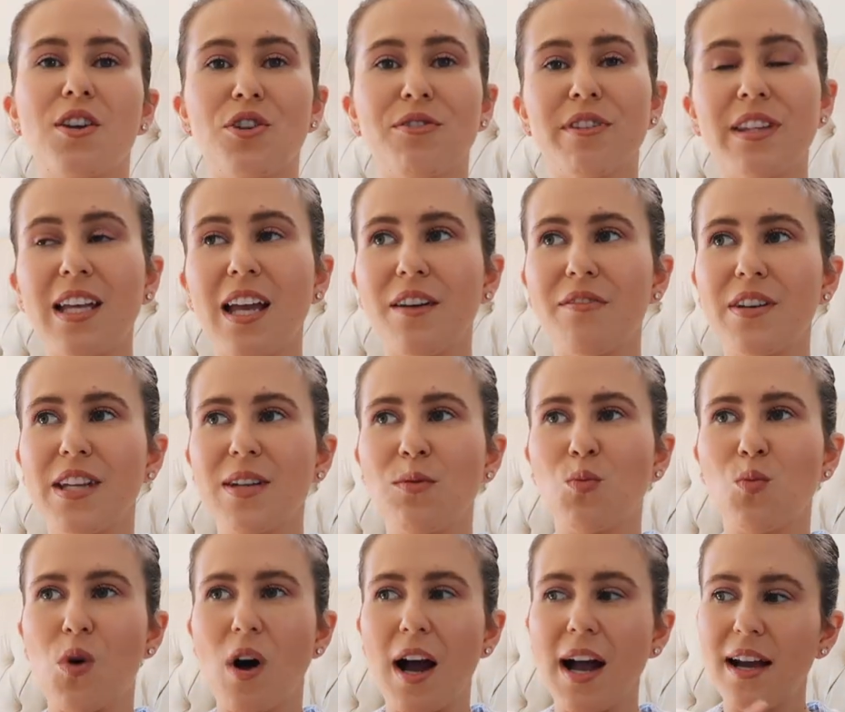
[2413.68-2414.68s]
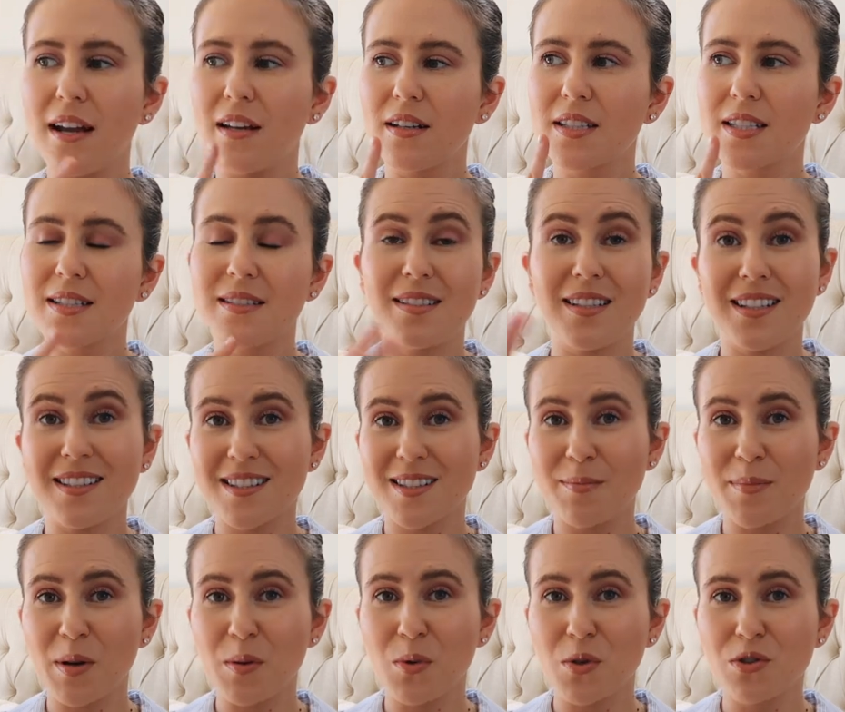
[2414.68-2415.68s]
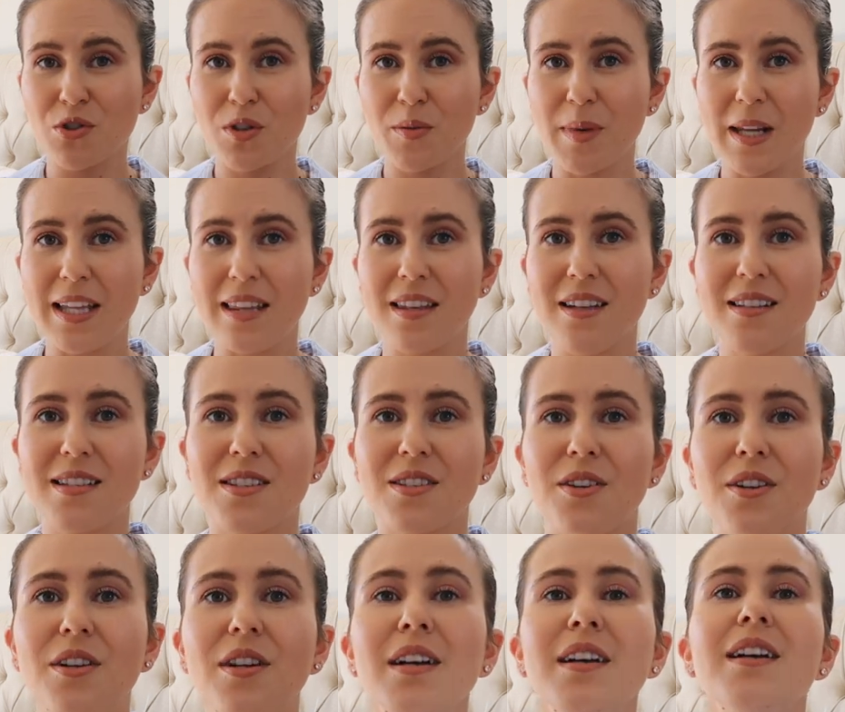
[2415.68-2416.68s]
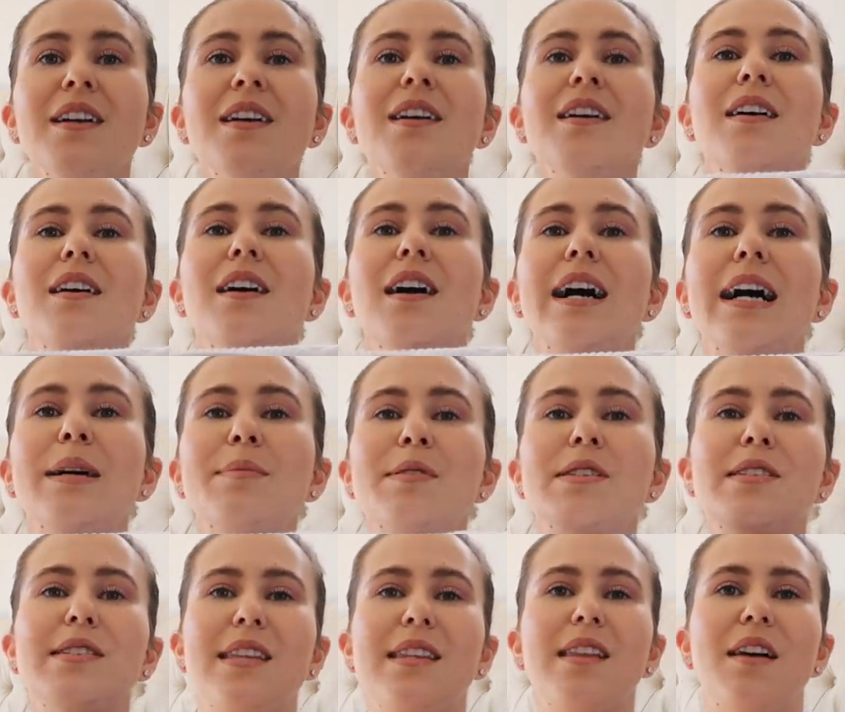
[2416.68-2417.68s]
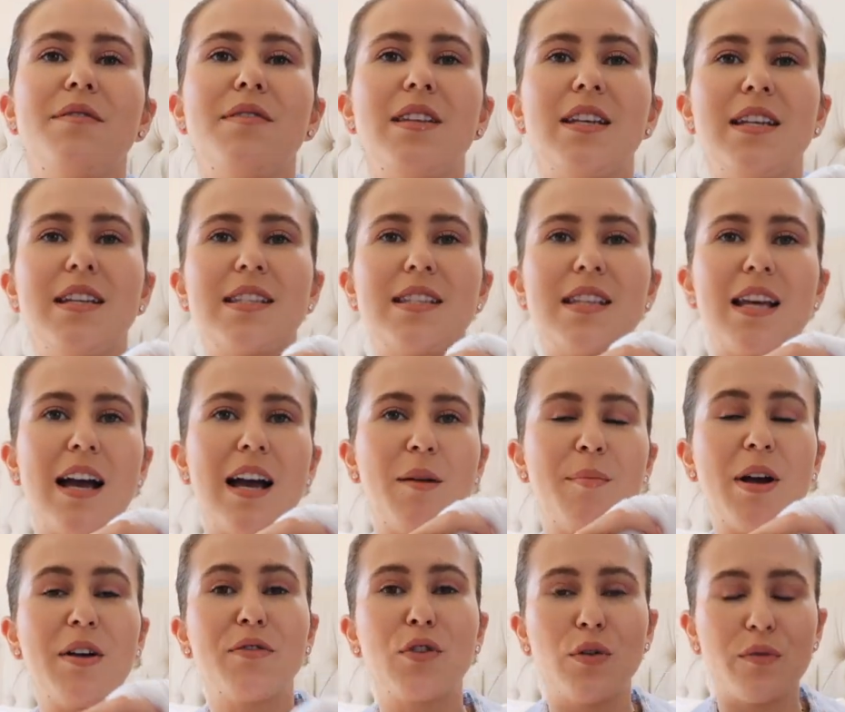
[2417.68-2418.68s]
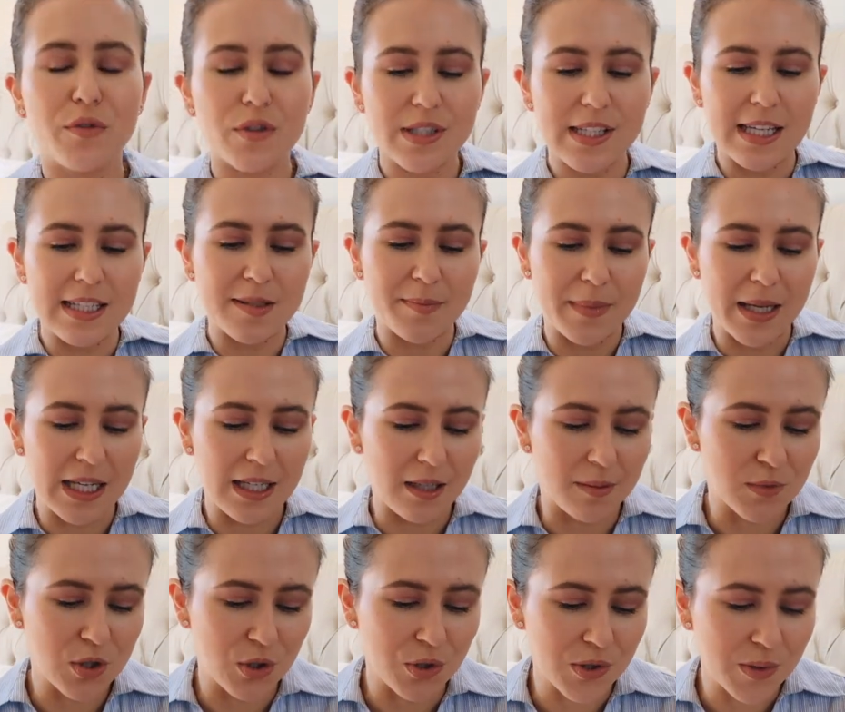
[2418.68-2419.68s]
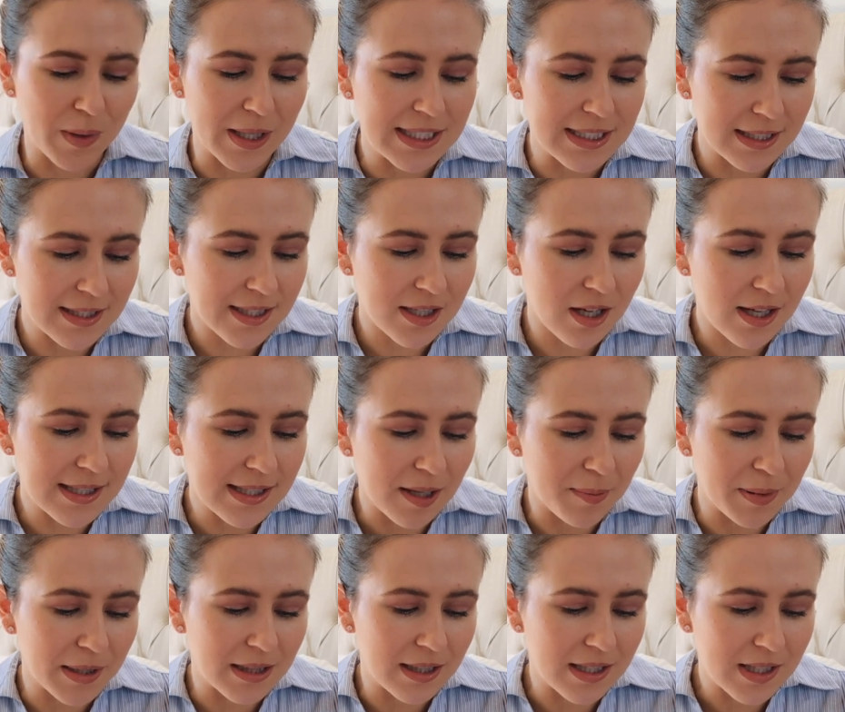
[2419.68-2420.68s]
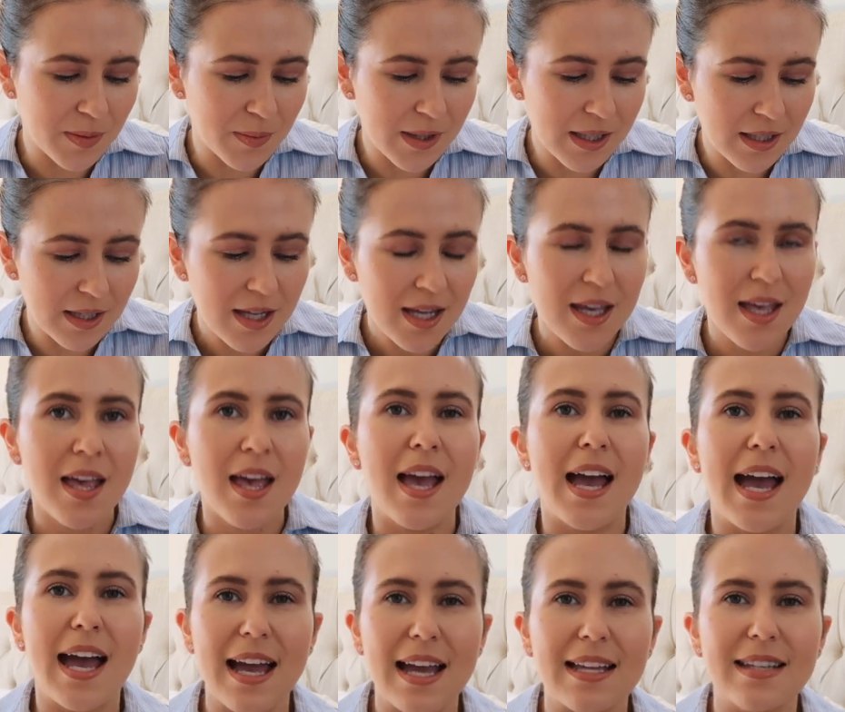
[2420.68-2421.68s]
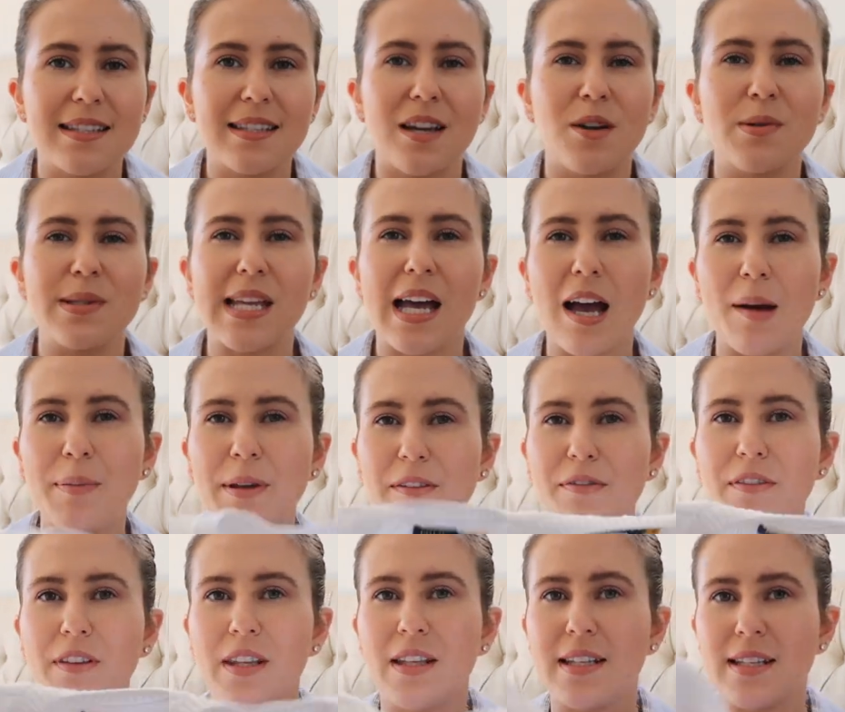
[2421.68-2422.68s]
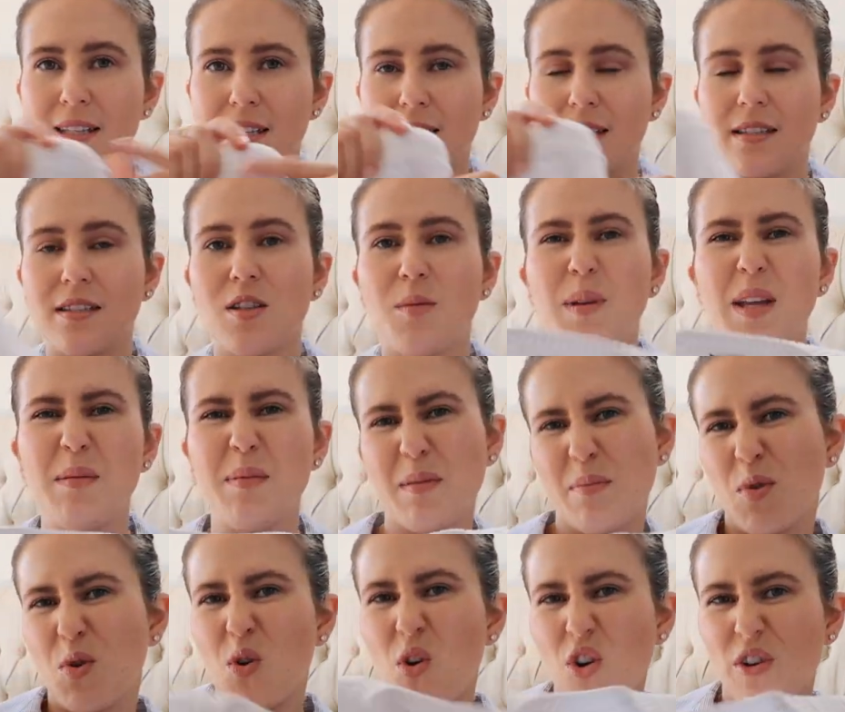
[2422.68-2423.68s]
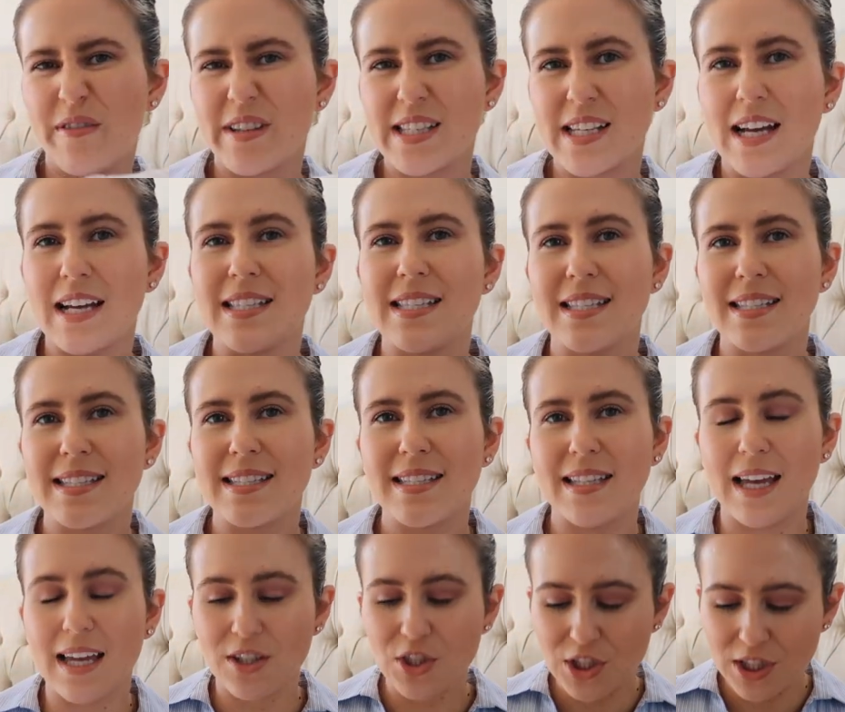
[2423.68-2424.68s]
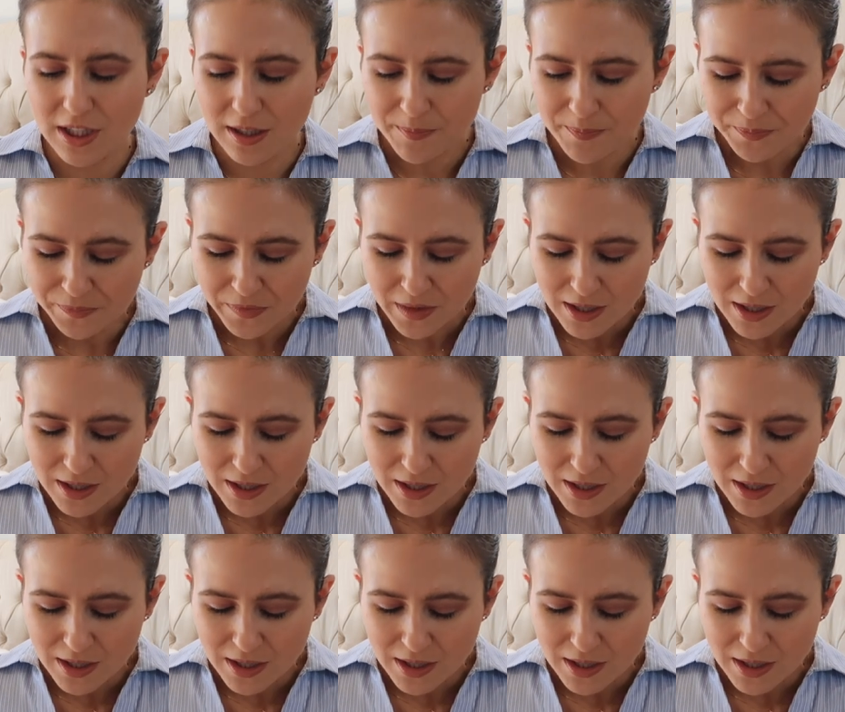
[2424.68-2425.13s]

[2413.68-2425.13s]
I don't really have any white knits in my wardrobe either, so absolutely love this. I've gone for a size medium too, so I did size up in this one as I was happy for this to be a bit more oversized and slouchy.